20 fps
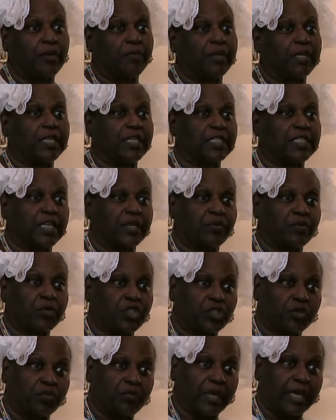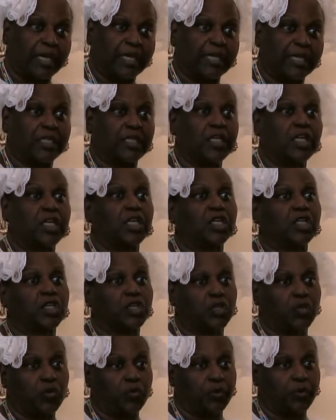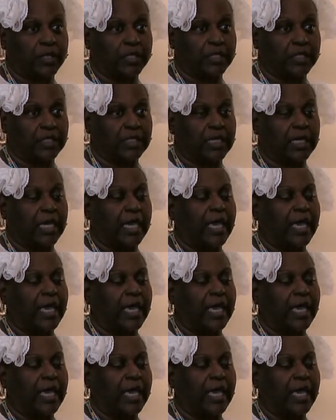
because they were Jamaican Cubans.